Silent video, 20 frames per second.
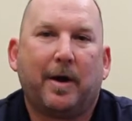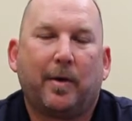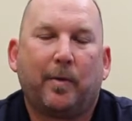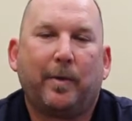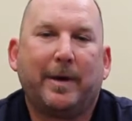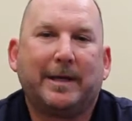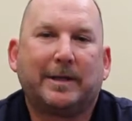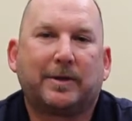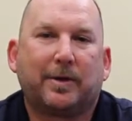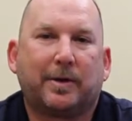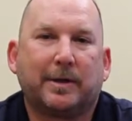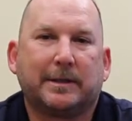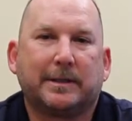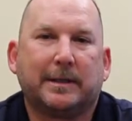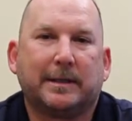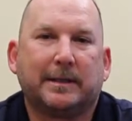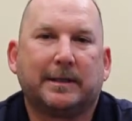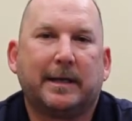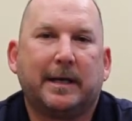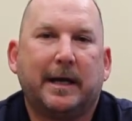
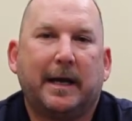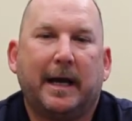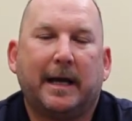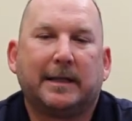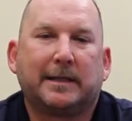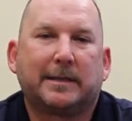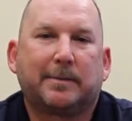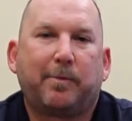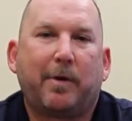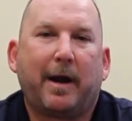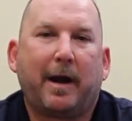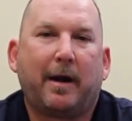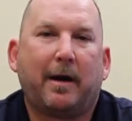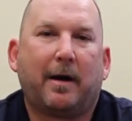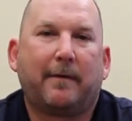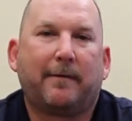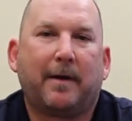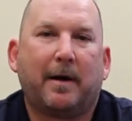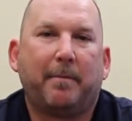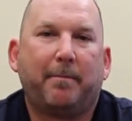resources and spread it
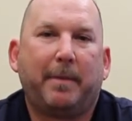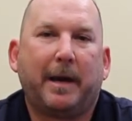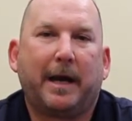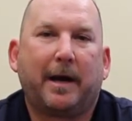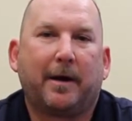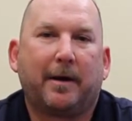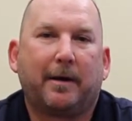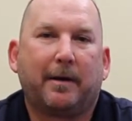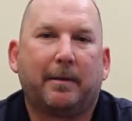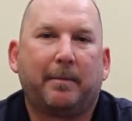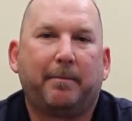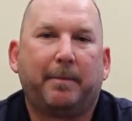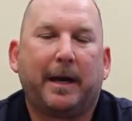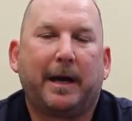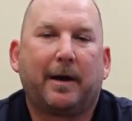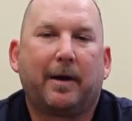over a bigger